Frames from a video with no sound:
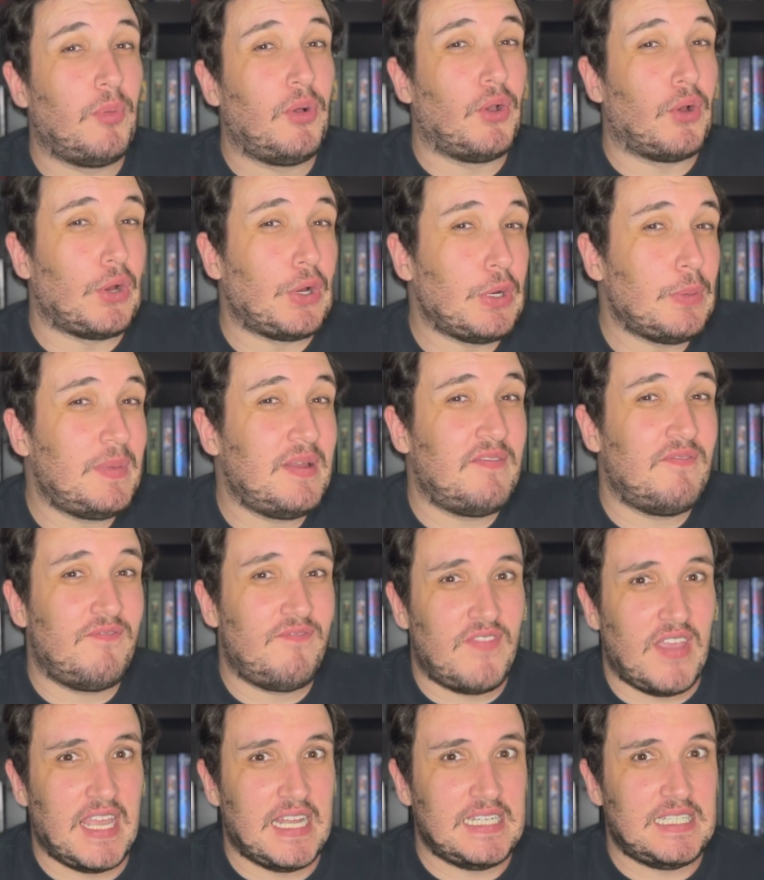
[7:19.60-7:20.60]
urban
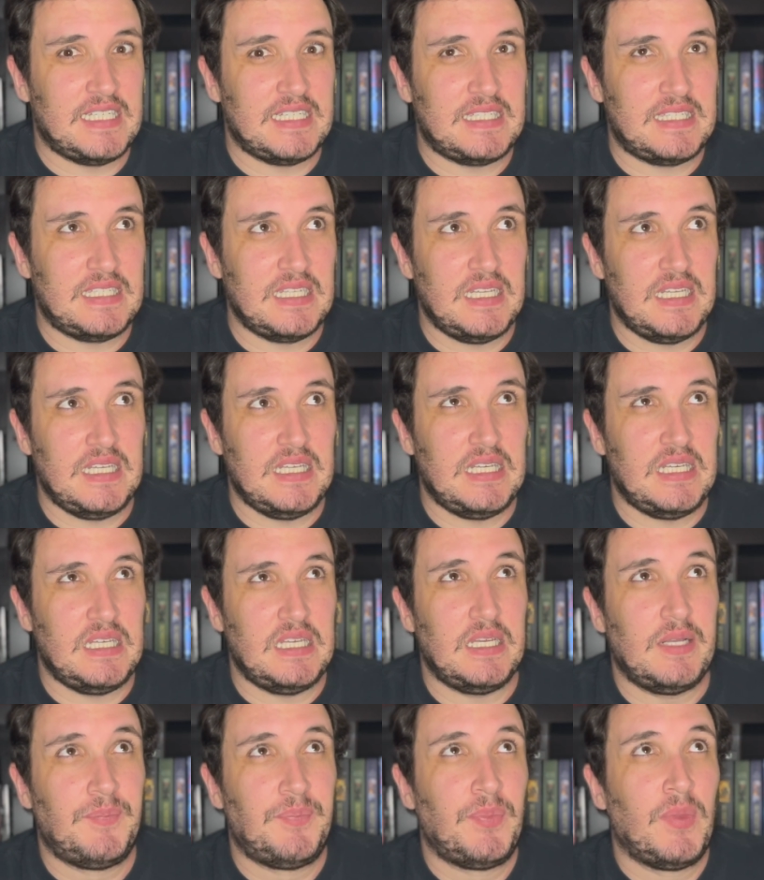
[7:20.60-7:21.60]

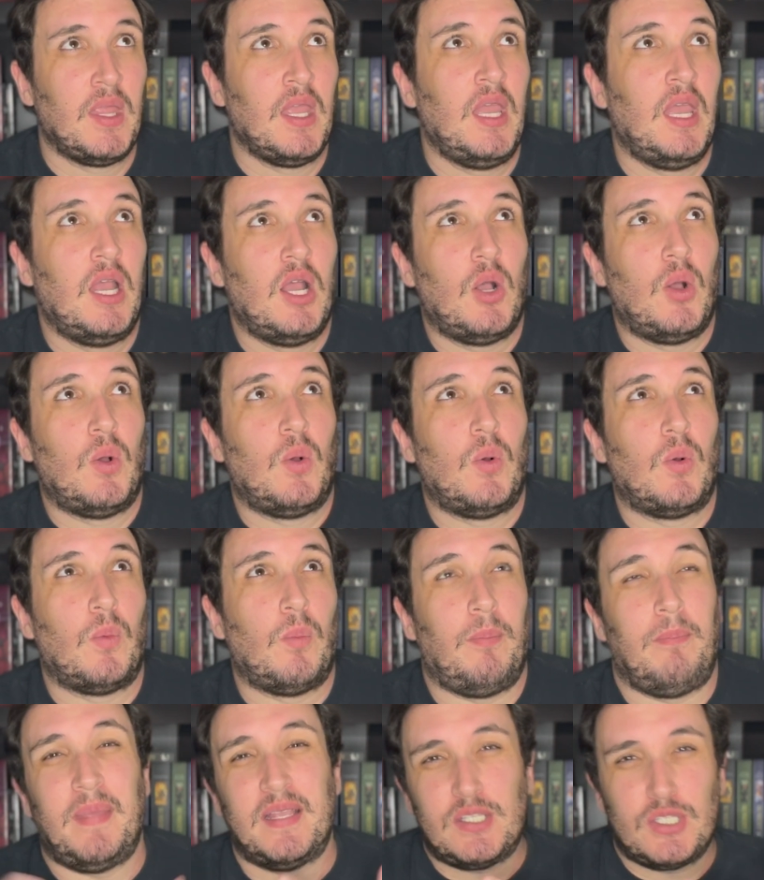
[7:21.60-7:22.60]
fantasy,
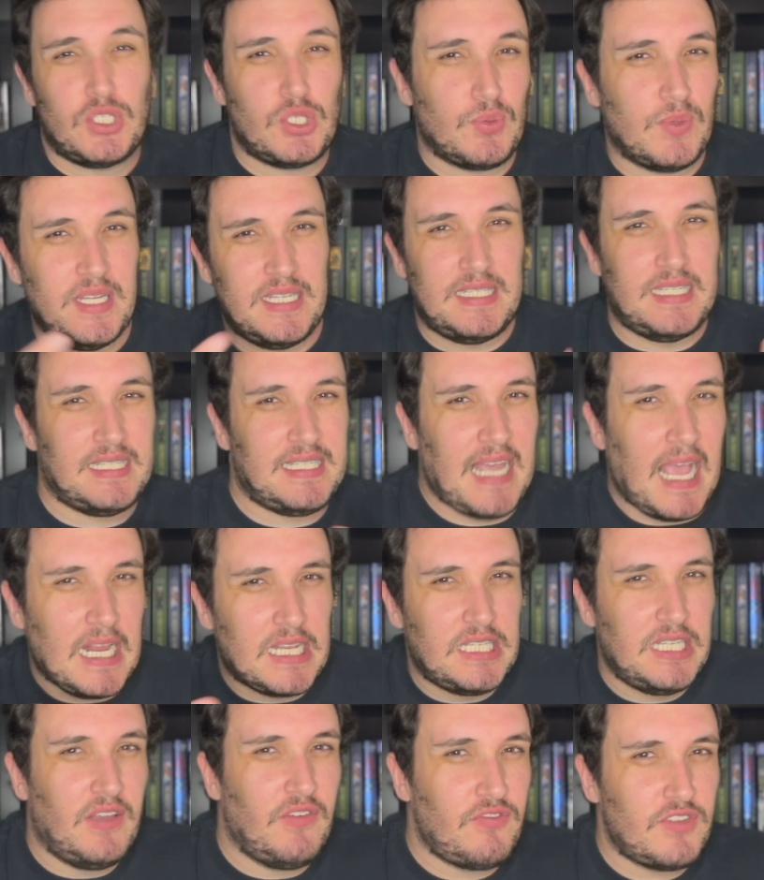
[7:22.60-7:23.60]
mystery
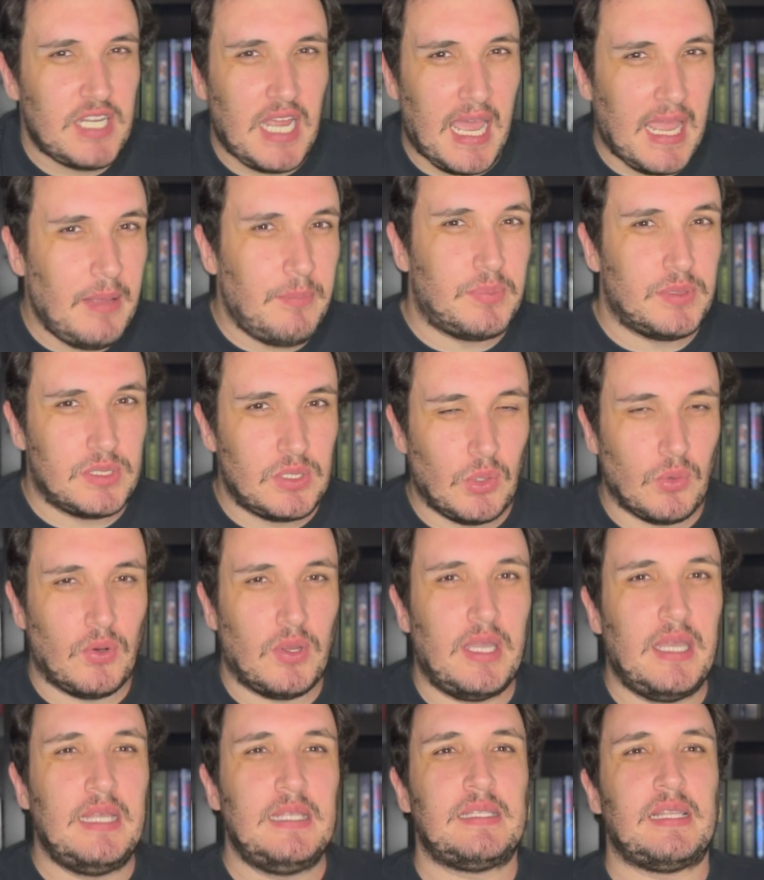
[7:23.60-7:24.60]
detective type
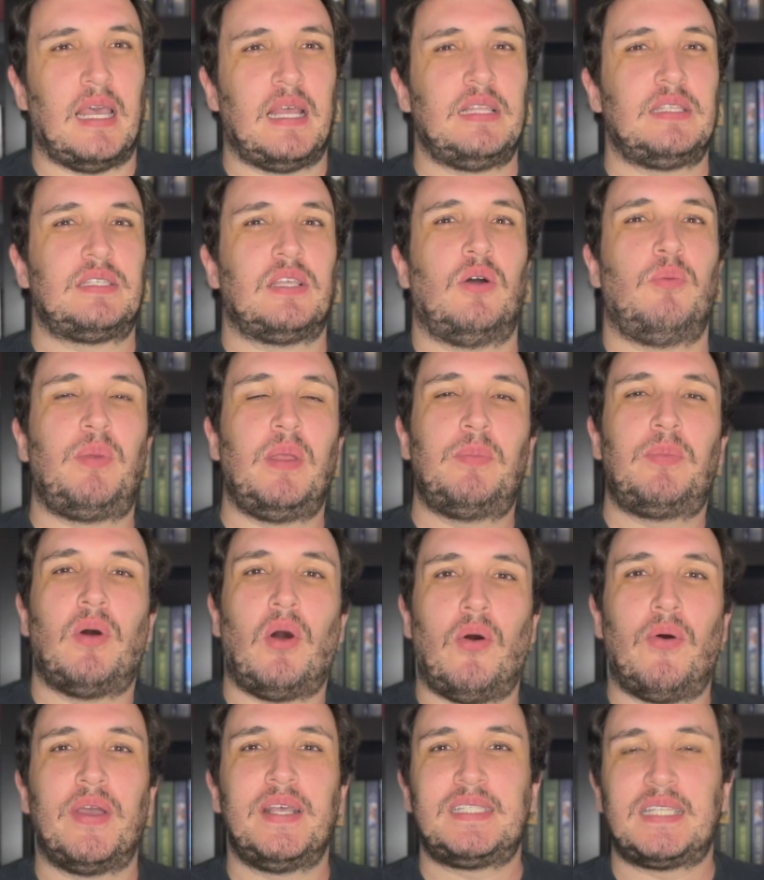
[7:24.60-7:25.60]
stories. And so people
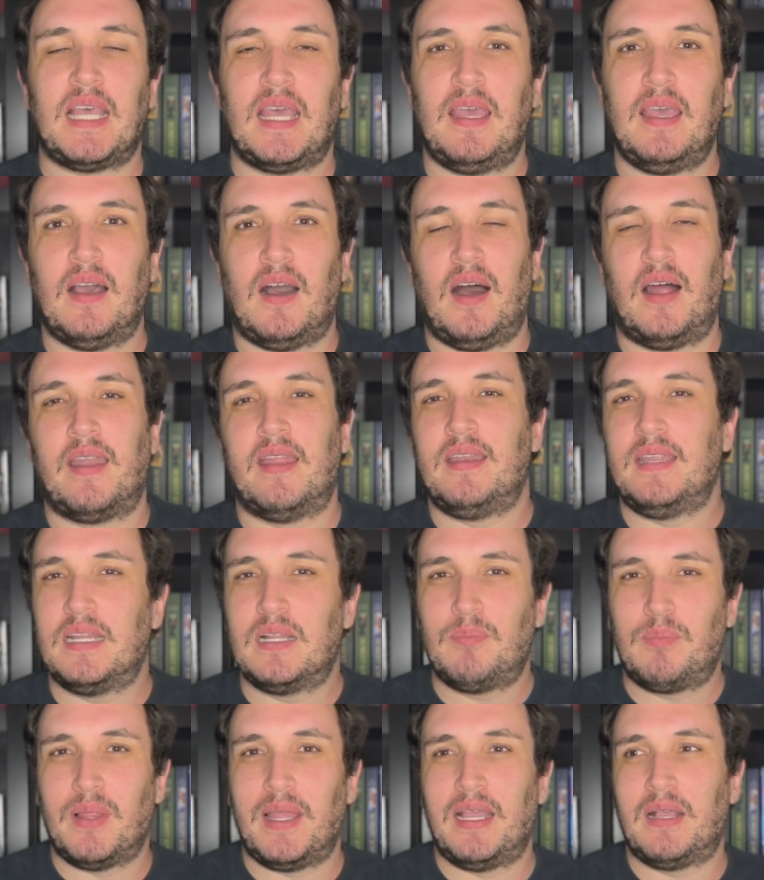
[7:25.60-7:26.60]
always hate on Anita
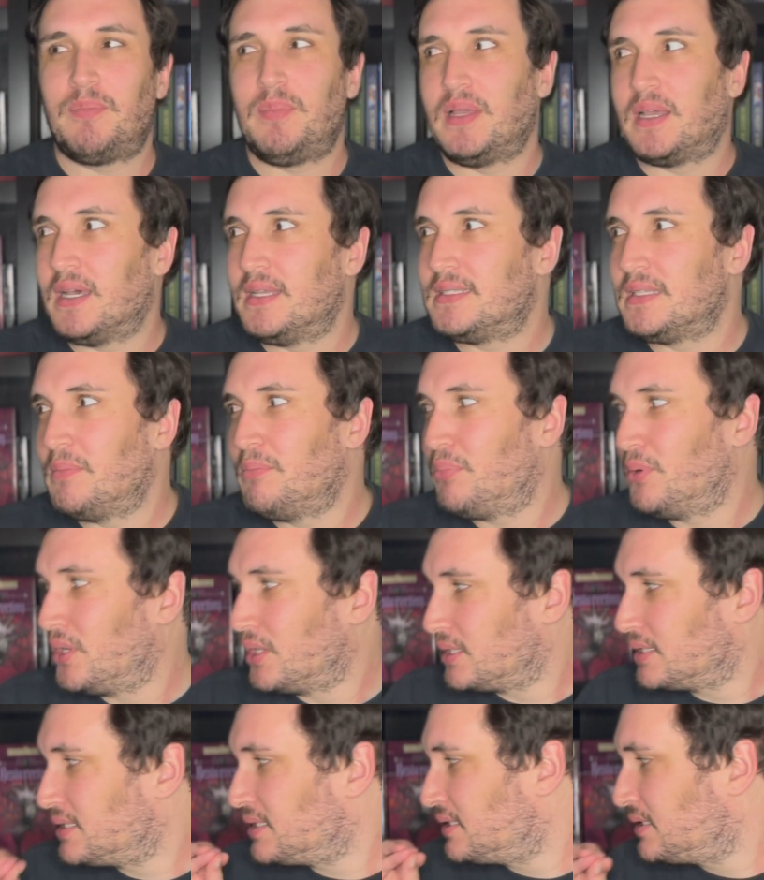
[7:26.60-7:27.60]
Blake because in
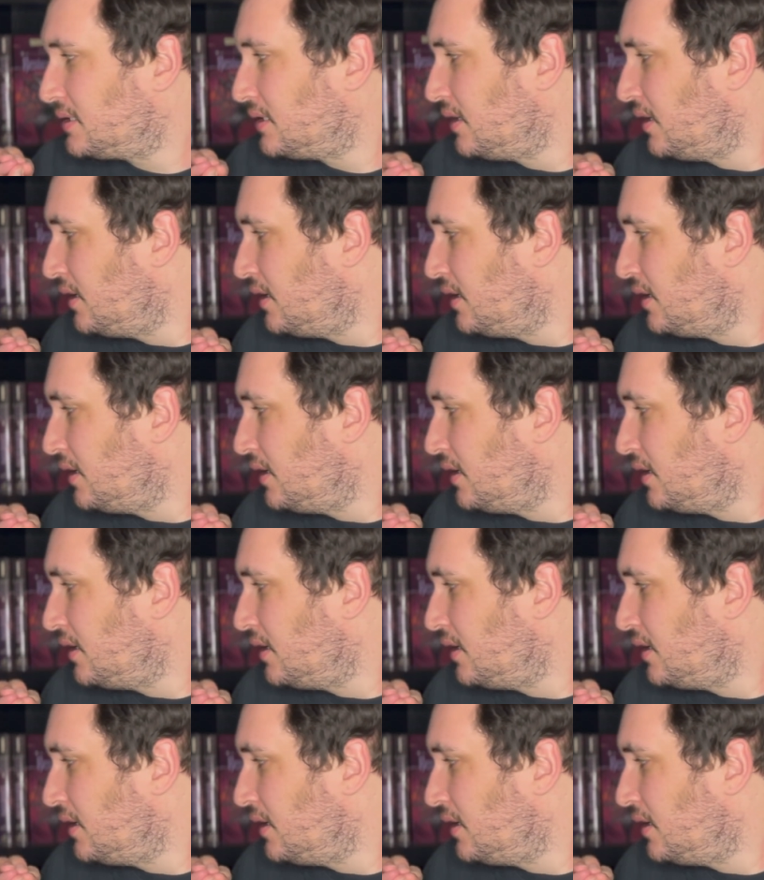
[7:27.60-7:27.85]
books,